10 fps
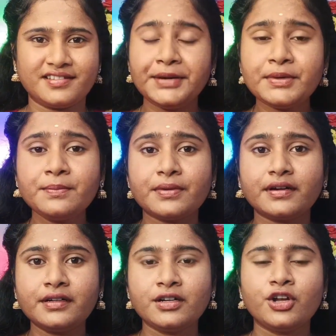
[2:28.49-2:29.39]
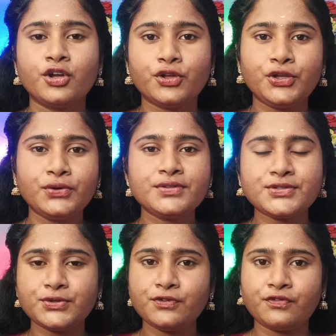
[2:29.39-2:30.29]
Remember, use
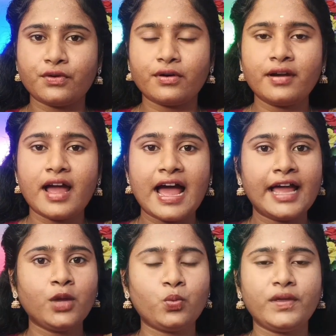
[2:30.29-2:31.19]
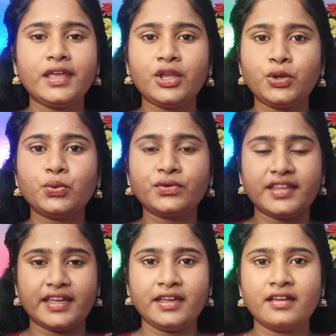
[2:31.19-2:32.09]
do for I, we, you,
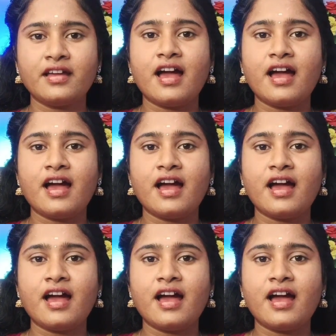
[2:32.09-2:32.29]
they,